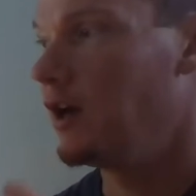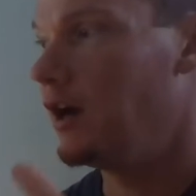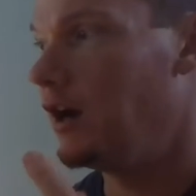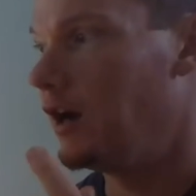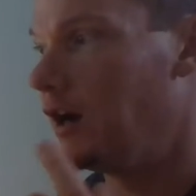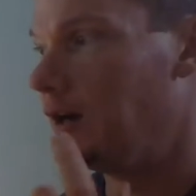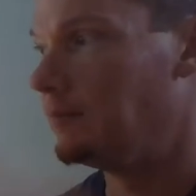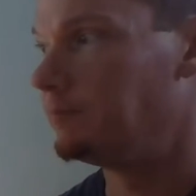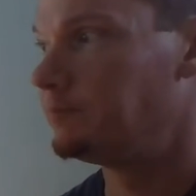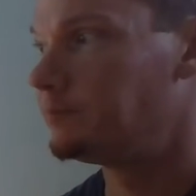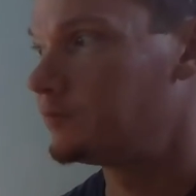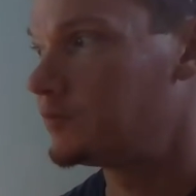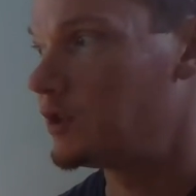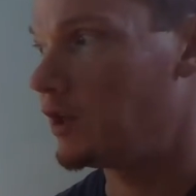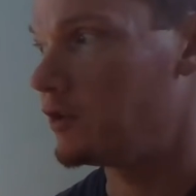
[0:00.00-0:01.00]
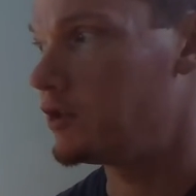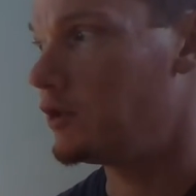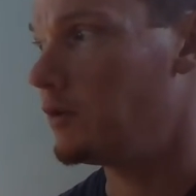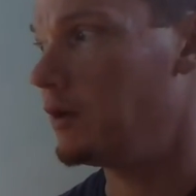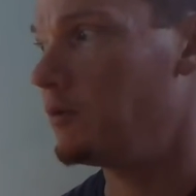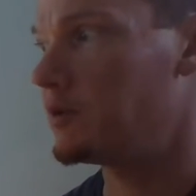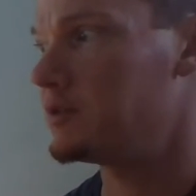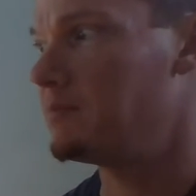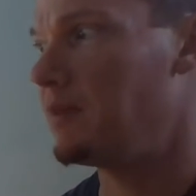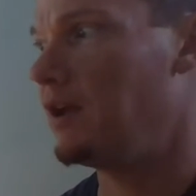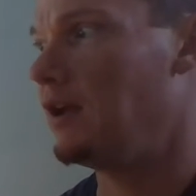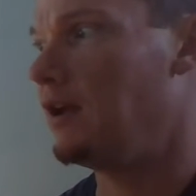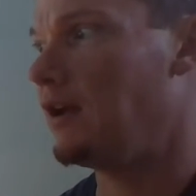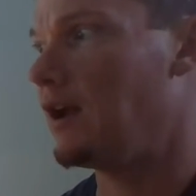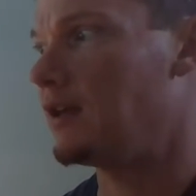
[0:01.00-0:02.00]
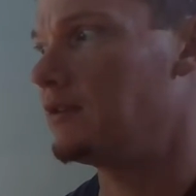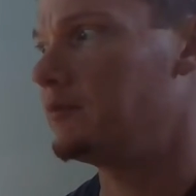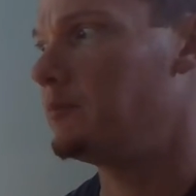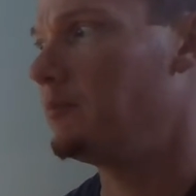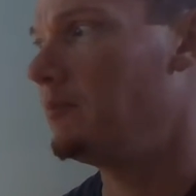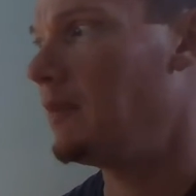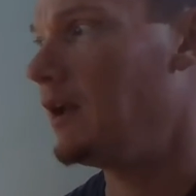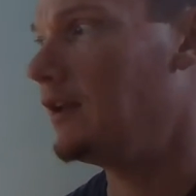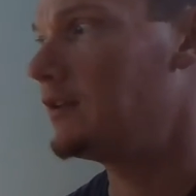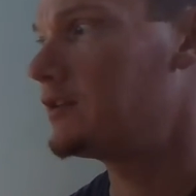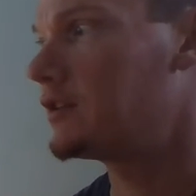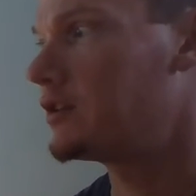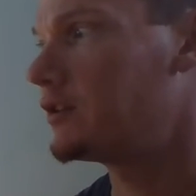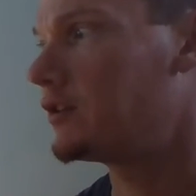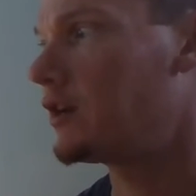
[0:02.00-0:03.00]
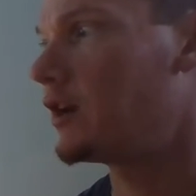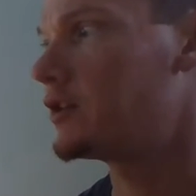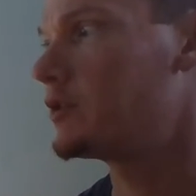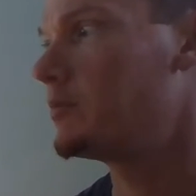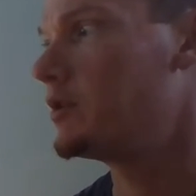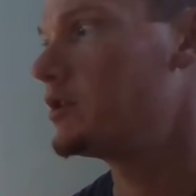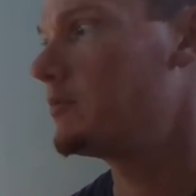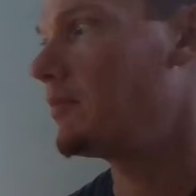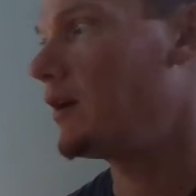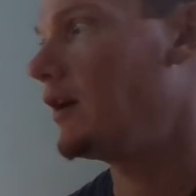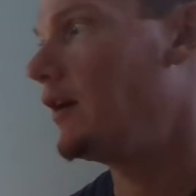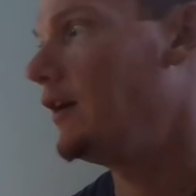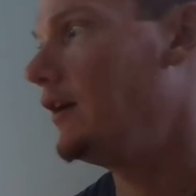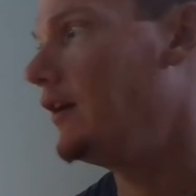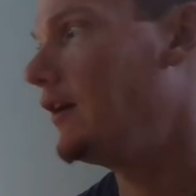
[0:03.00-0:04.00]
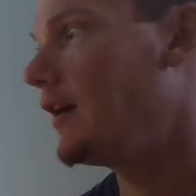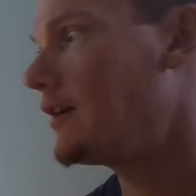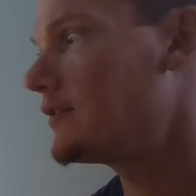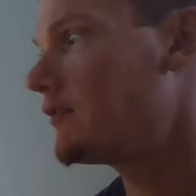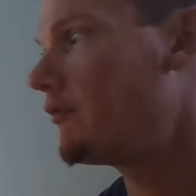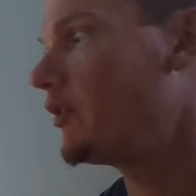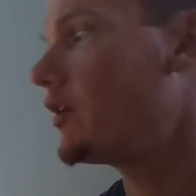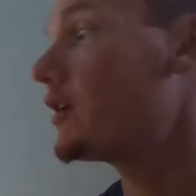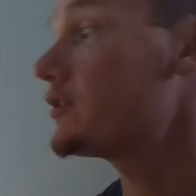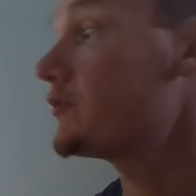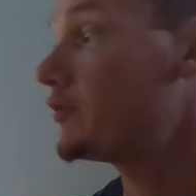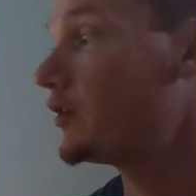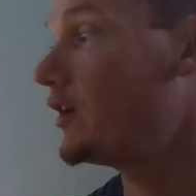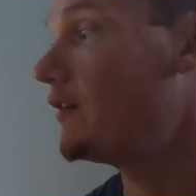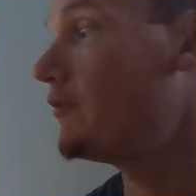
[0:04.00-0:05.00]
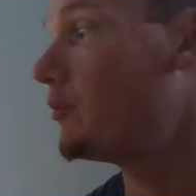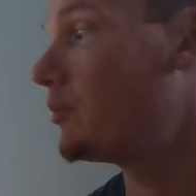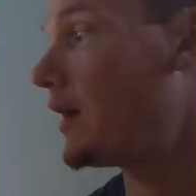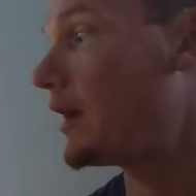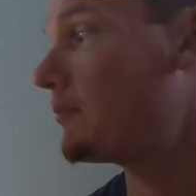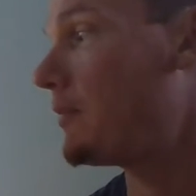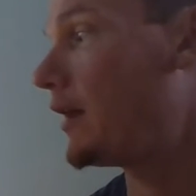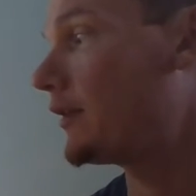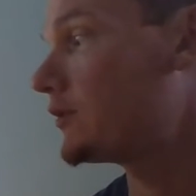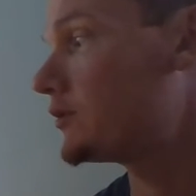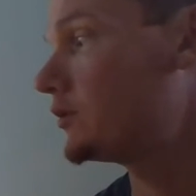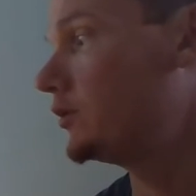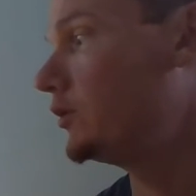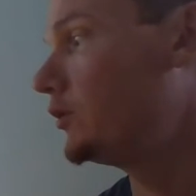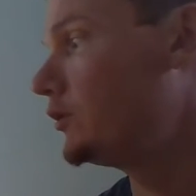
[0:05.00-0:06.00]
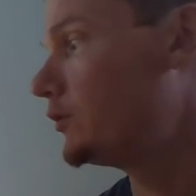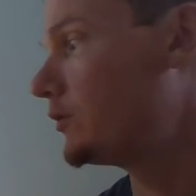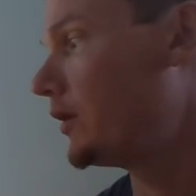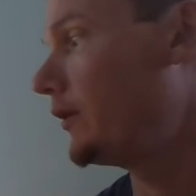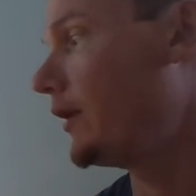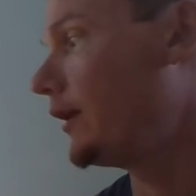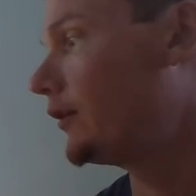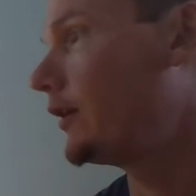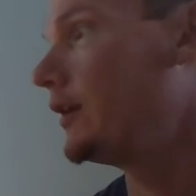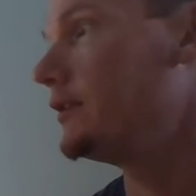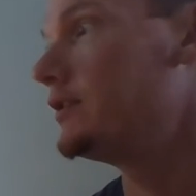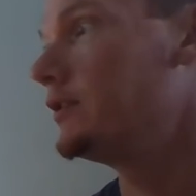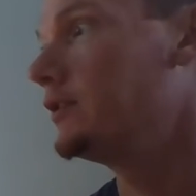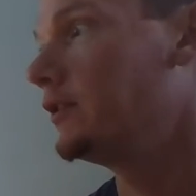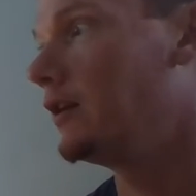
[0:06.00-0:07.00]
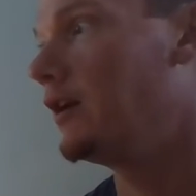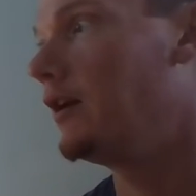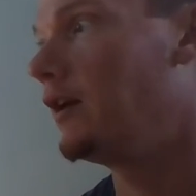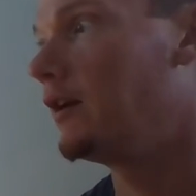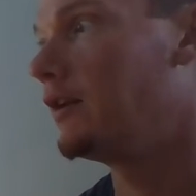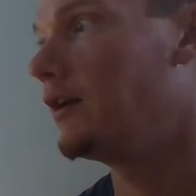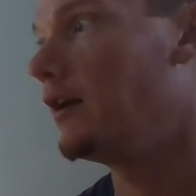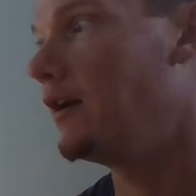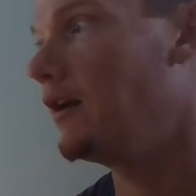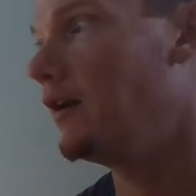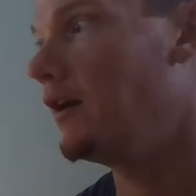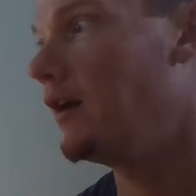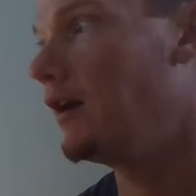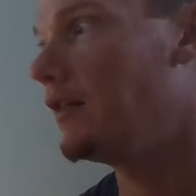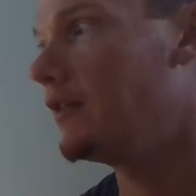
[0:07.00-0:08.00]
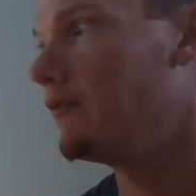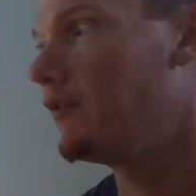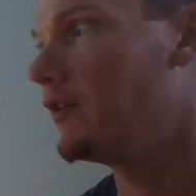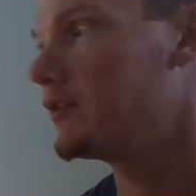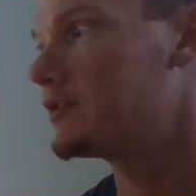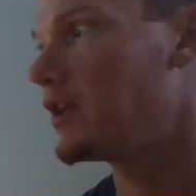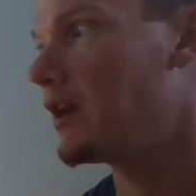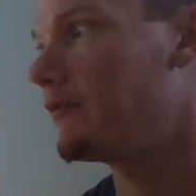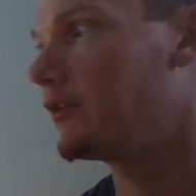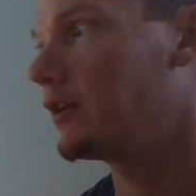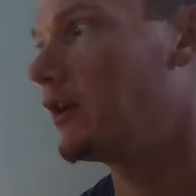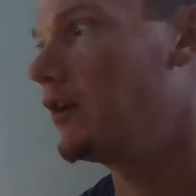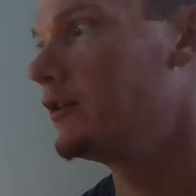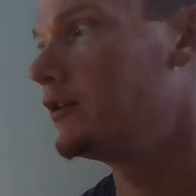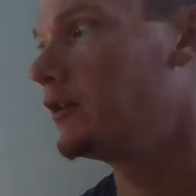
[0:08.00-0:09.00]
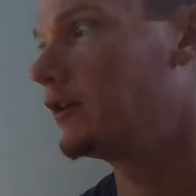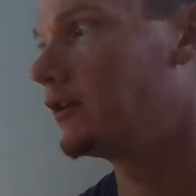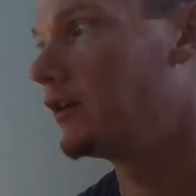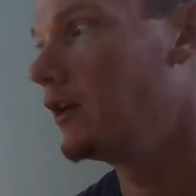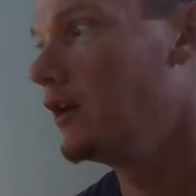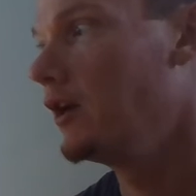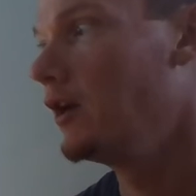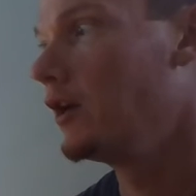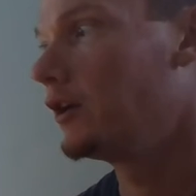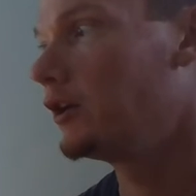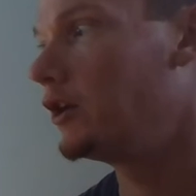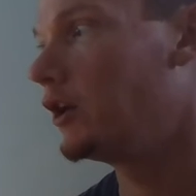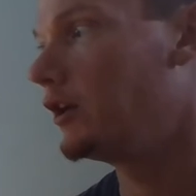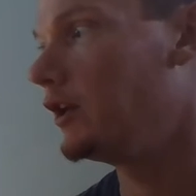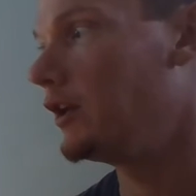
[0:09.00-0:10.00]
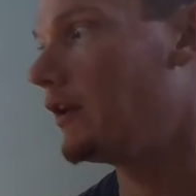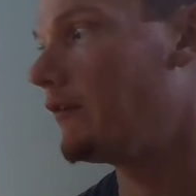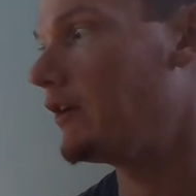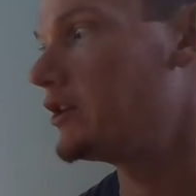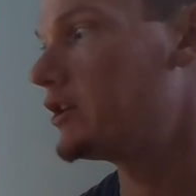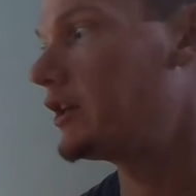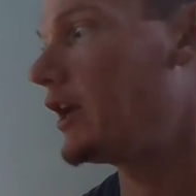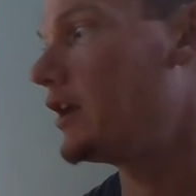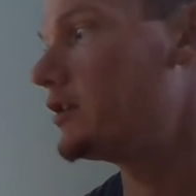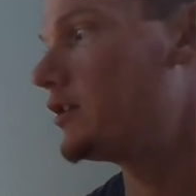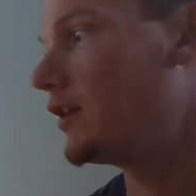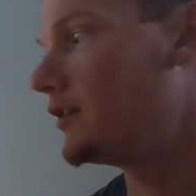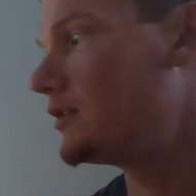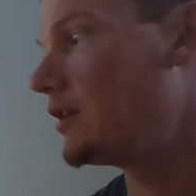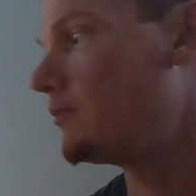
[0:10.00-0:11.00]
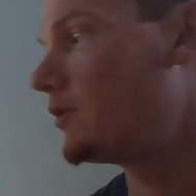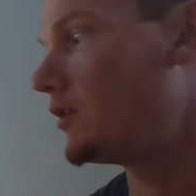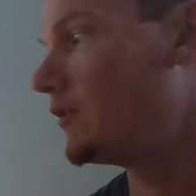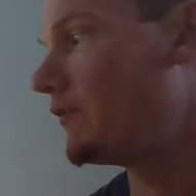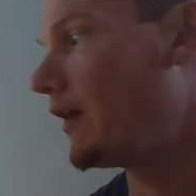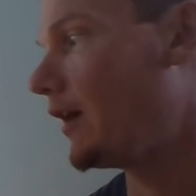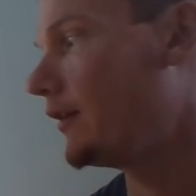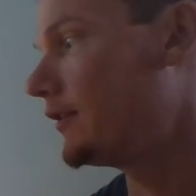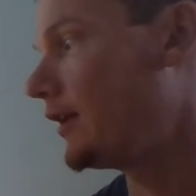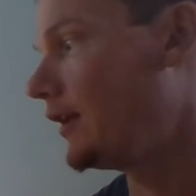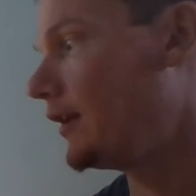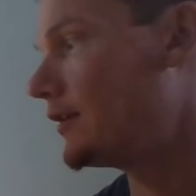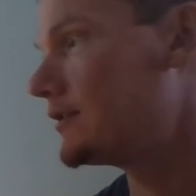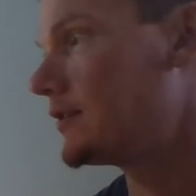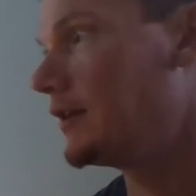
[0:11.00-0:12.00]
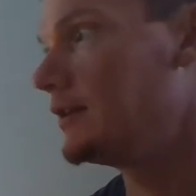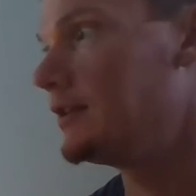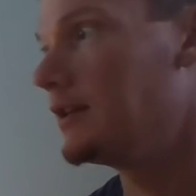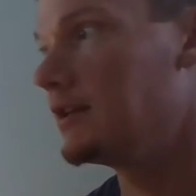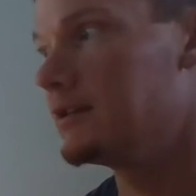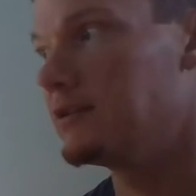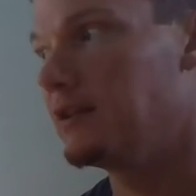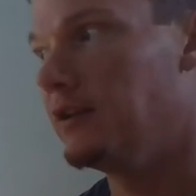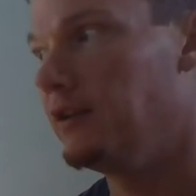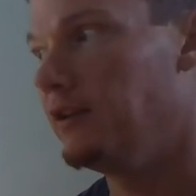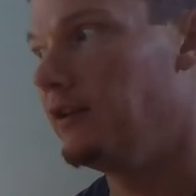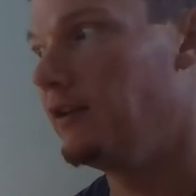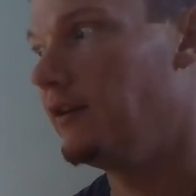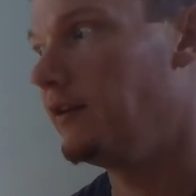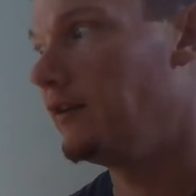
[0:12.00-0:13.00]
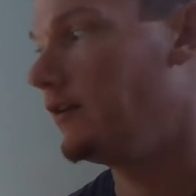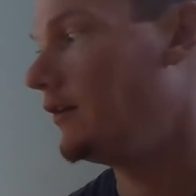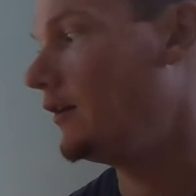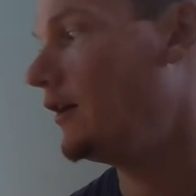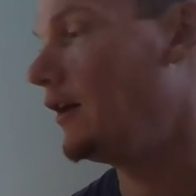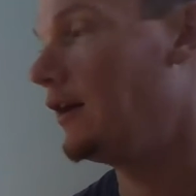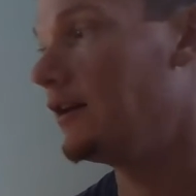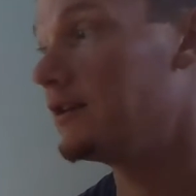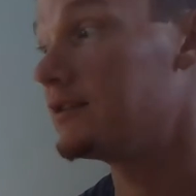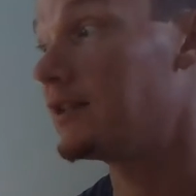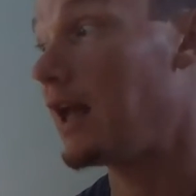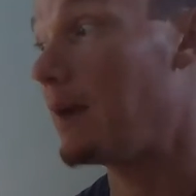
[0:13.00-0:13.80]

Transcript: So Dewey has made his contribution as a philosopher of the pragmatic school who wrote a great deal on the philosophic undergirding of education and attempted to validate his ideas in his